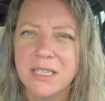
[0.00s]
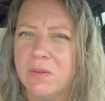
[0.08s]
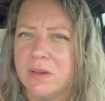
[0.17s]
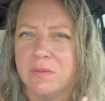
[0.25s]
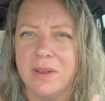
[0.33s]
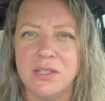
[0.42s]
To
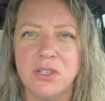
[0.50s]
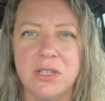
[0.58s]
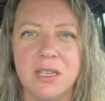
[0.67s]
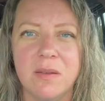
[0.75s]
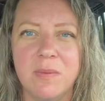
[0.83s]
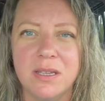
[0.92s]
enrich
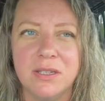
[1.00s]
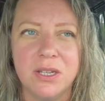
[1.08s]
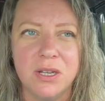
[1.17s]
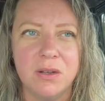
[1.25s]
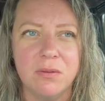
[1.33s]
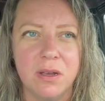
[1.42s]
them and
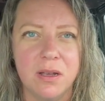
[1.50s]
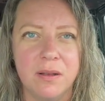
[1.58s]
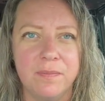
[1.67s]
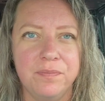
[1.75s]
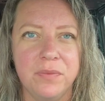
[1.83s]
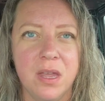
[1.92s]
to,
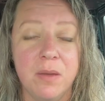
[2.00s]
um,